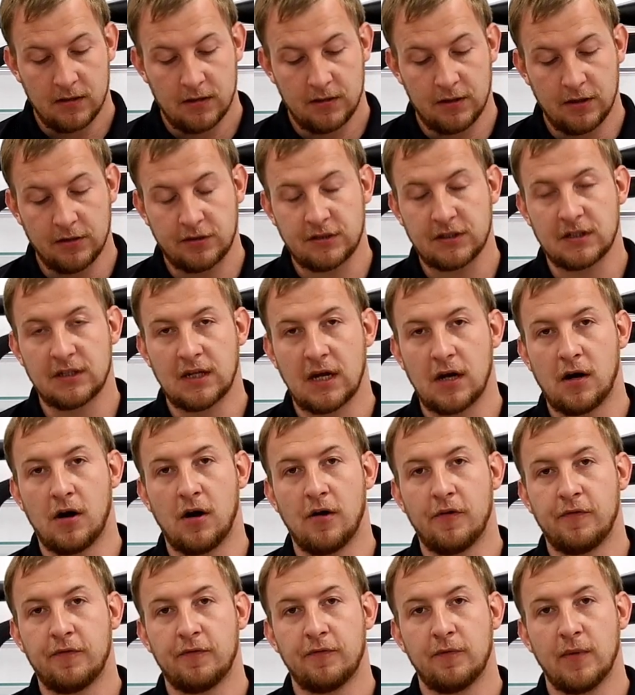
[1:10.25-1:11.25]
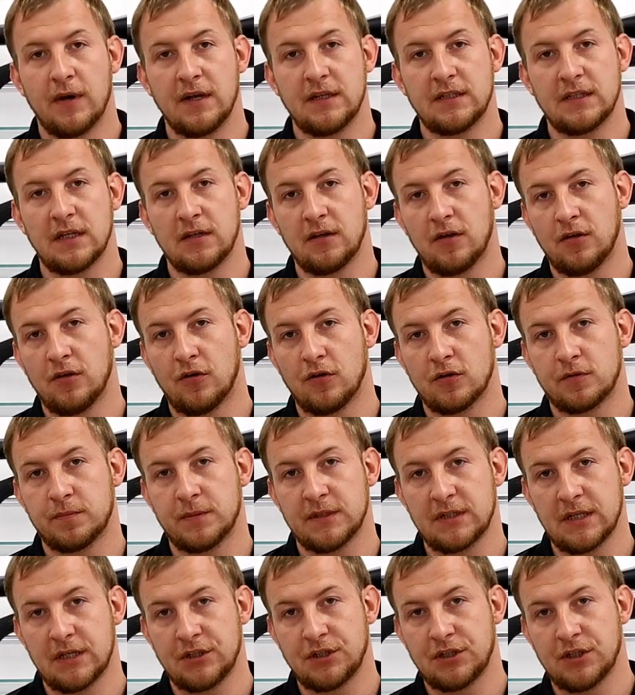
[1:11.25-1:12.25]
Loosen that off when it's in the locked
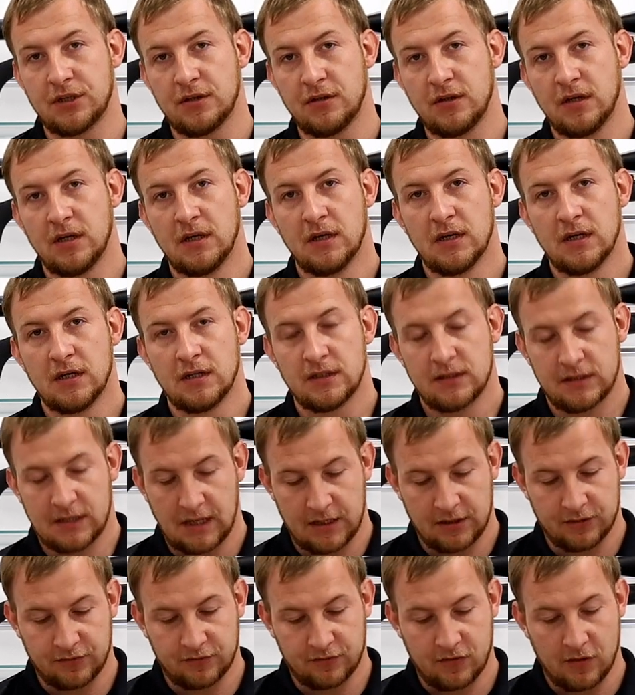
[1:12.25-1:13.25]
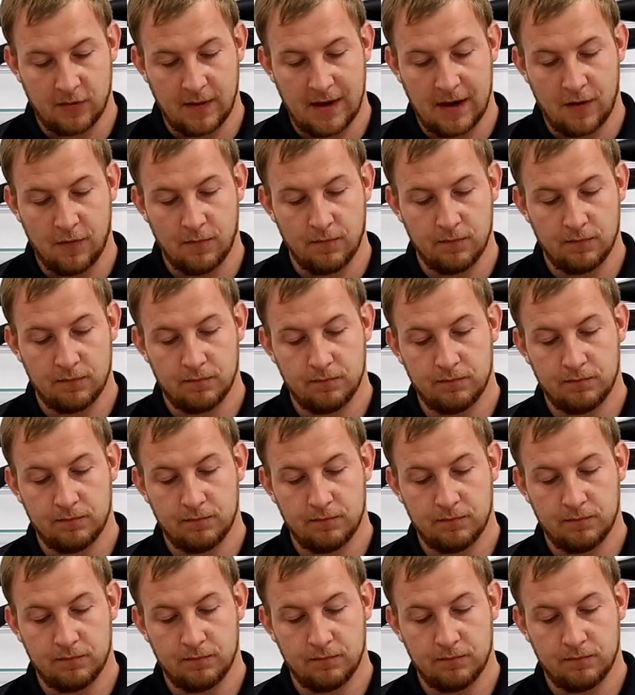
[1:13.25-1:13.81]
position, take the screw out,